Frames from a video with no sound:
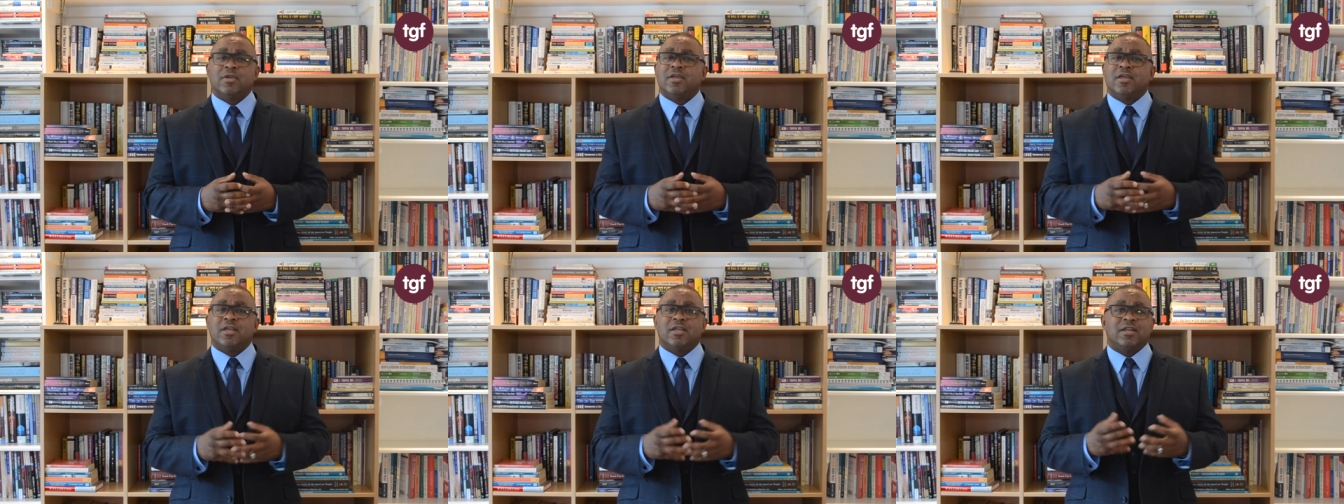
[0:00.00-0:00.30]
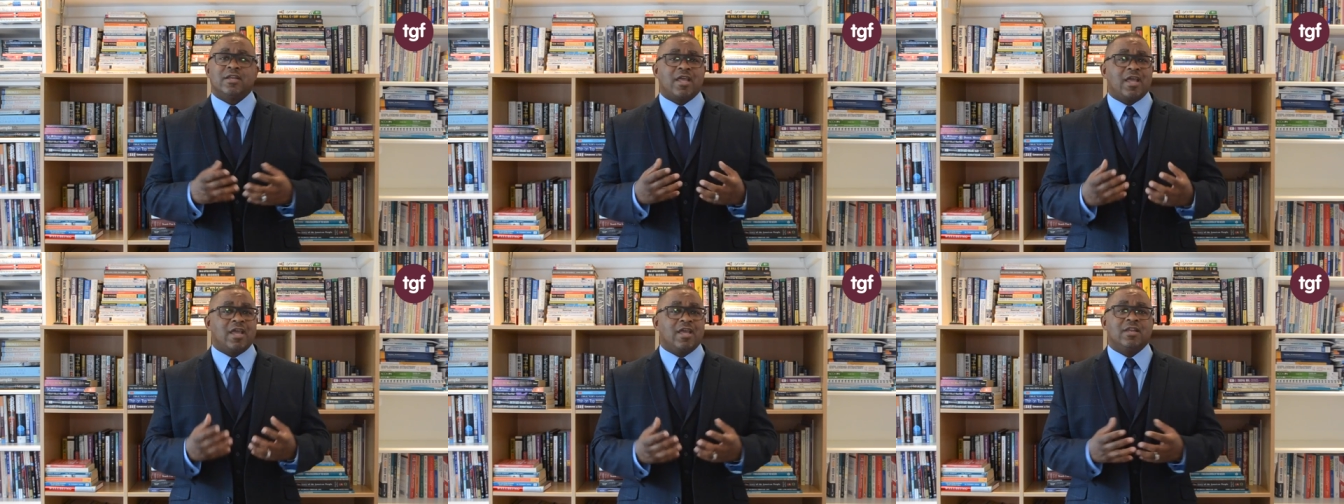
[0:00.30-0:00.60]

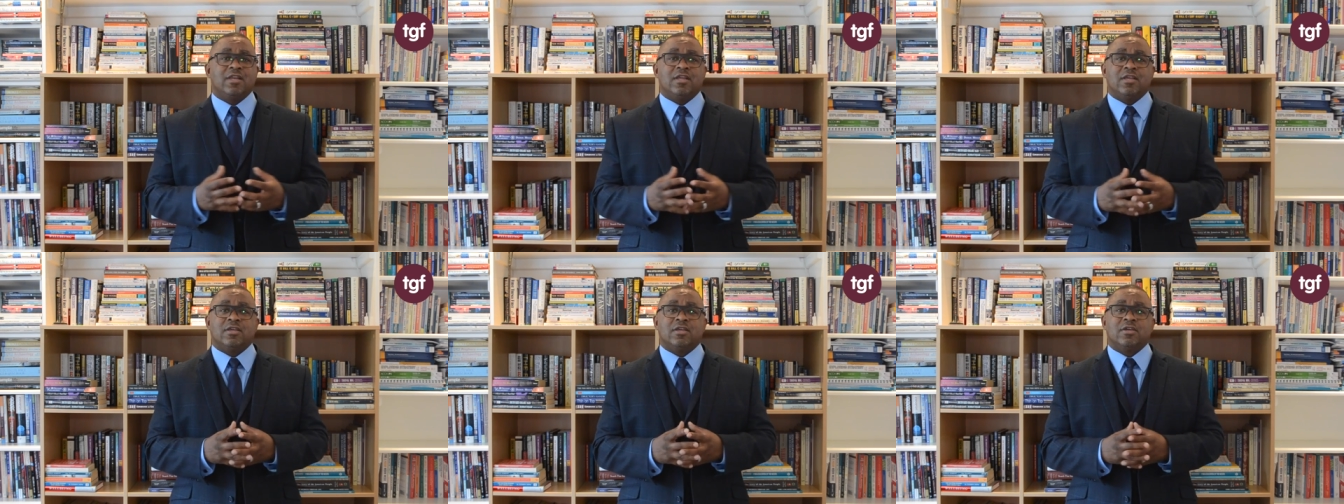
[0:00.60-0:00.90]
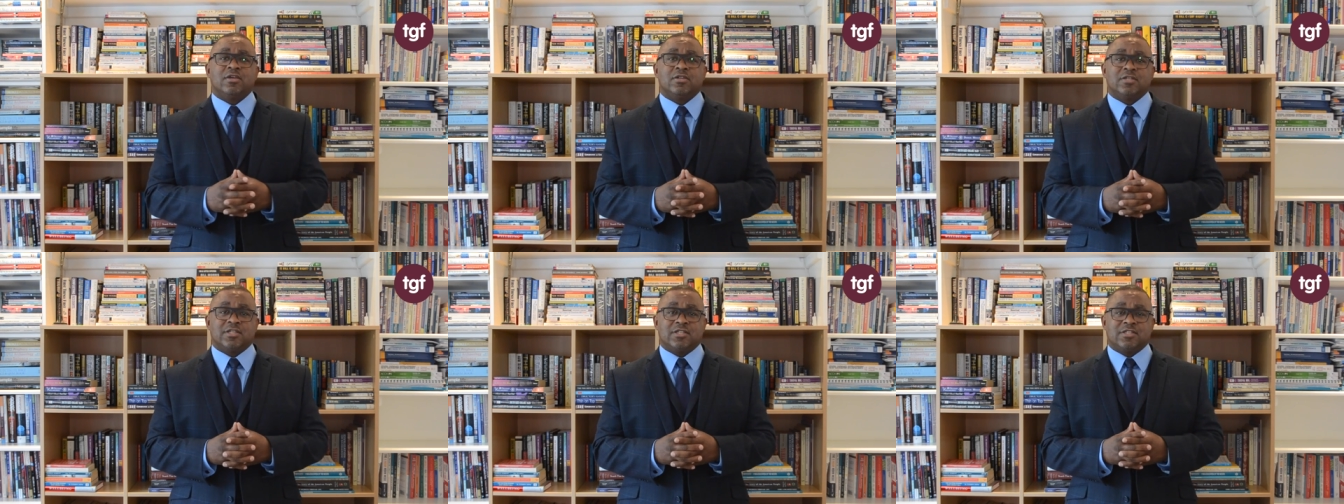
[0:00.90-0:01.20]
in any
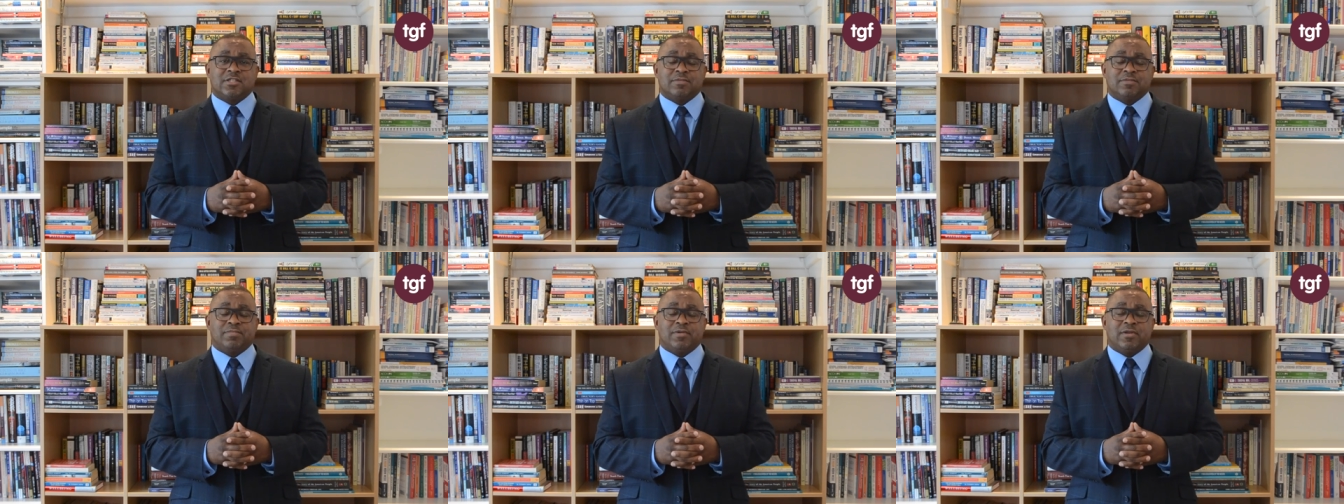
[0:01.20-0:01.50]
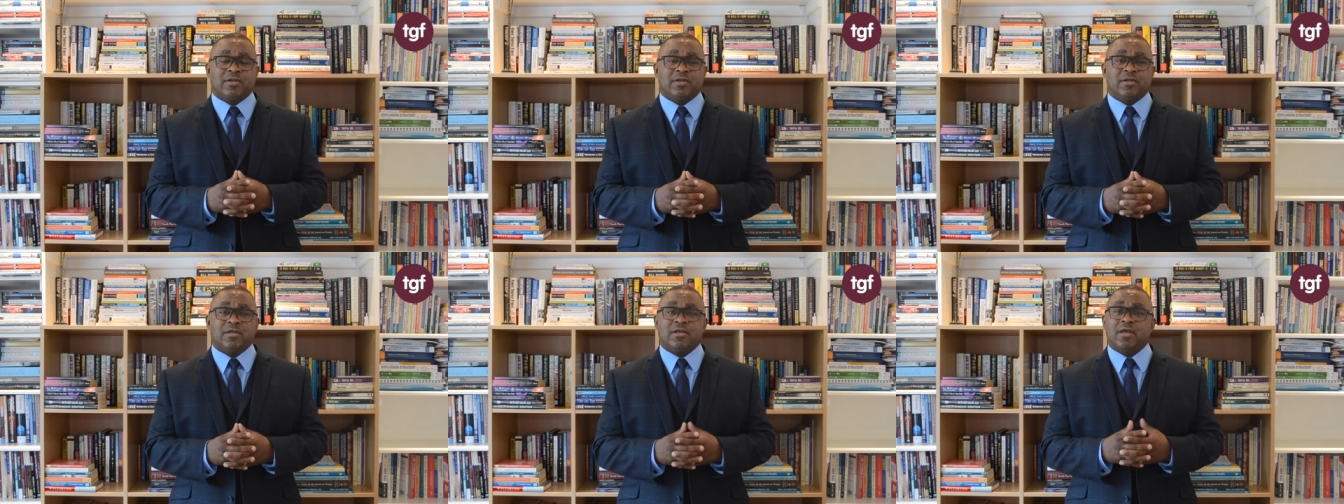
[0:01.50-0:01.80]

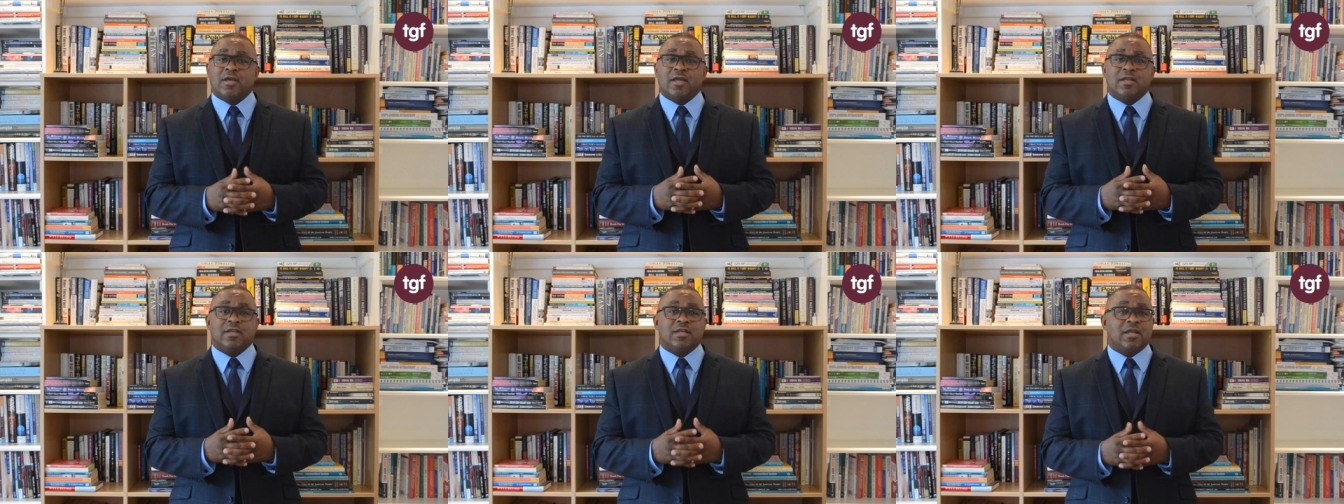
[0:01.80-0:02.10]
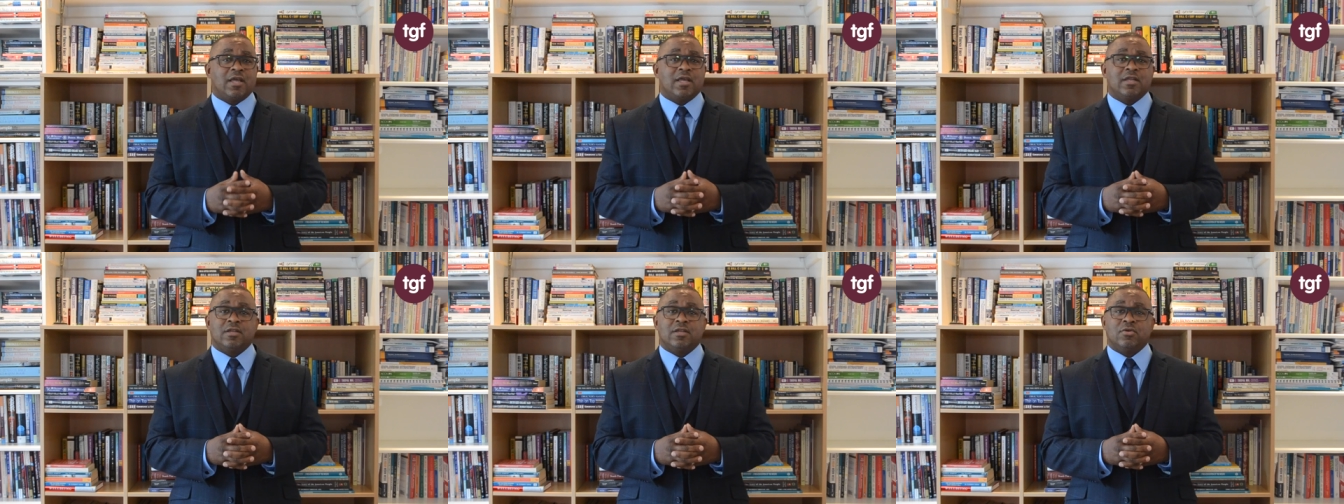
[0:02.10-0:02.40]
discipline and
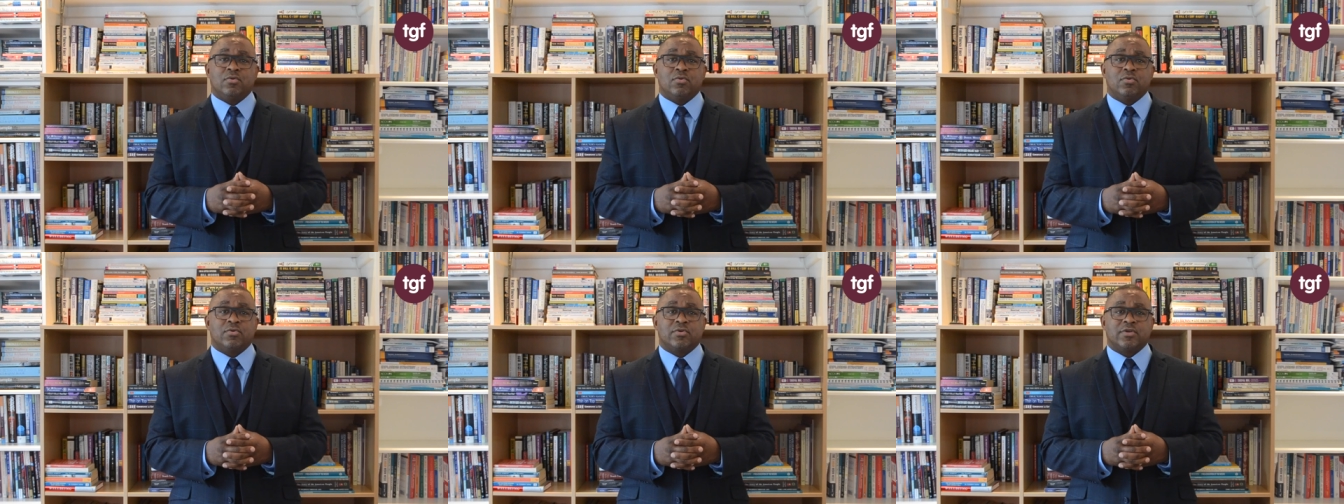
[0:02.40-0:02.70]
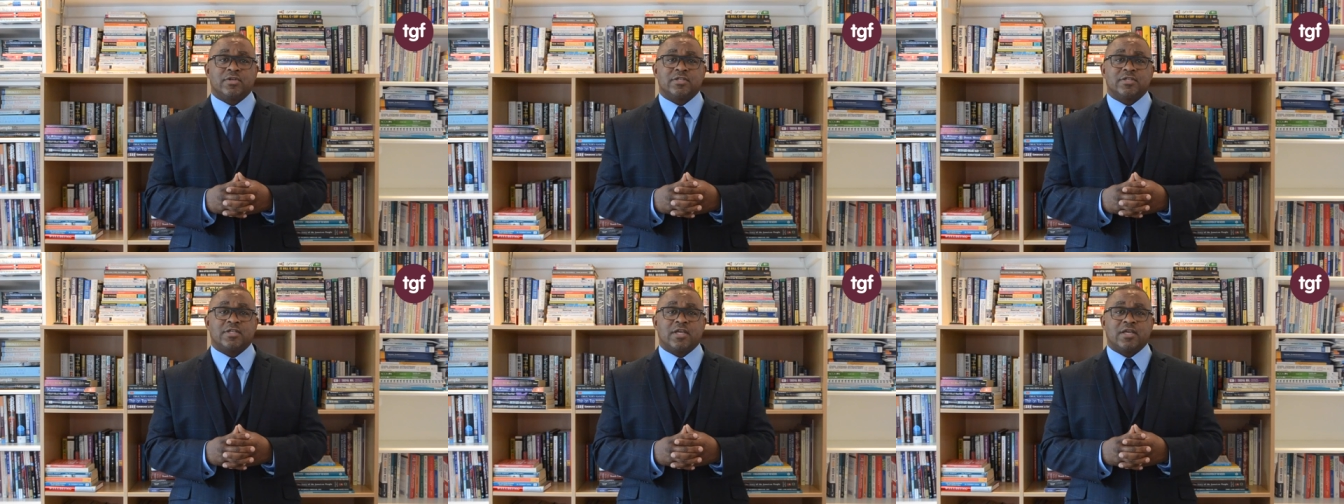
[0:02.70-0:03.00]
in any
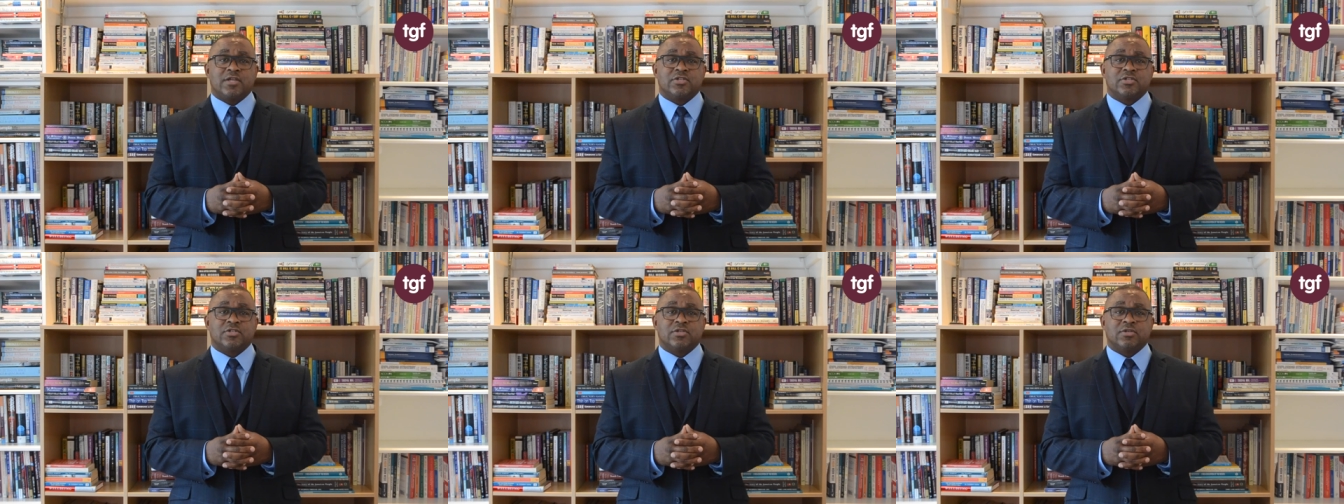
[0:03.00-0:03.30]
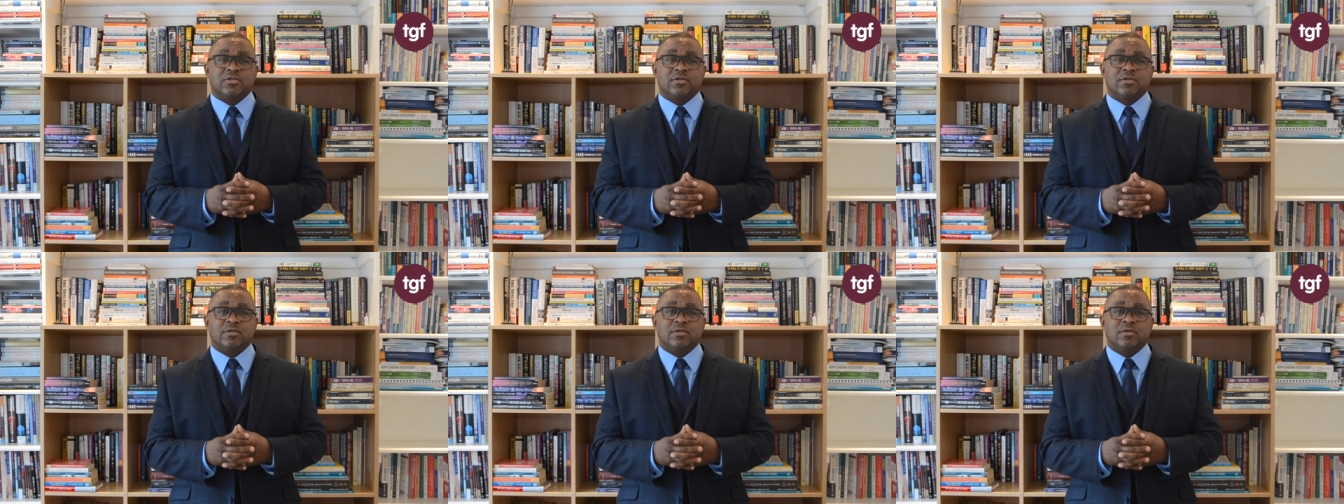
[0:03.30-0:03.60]

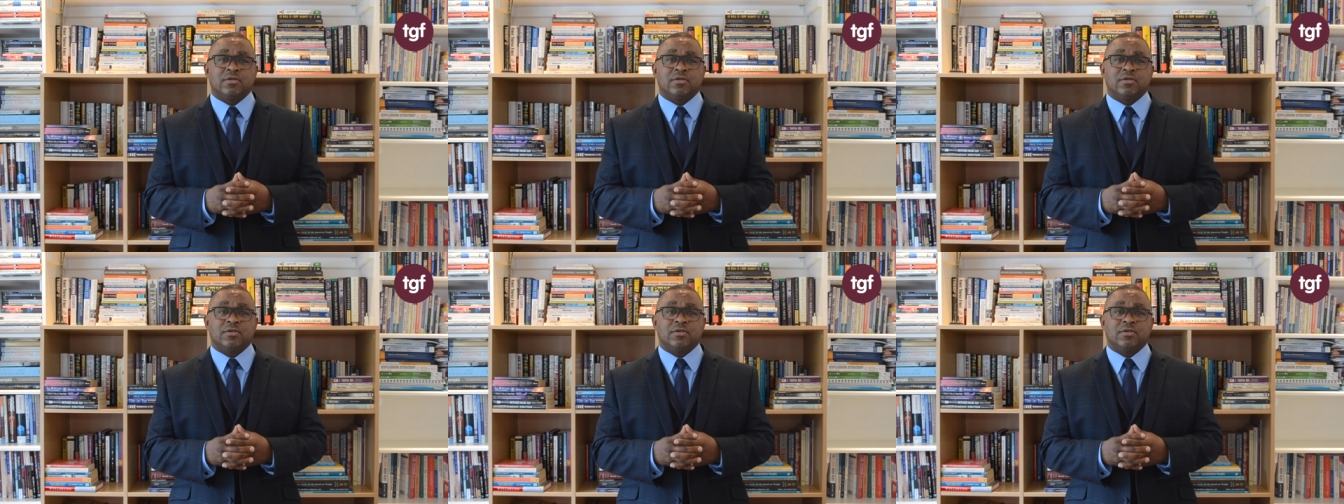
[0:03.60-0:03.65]
organisation.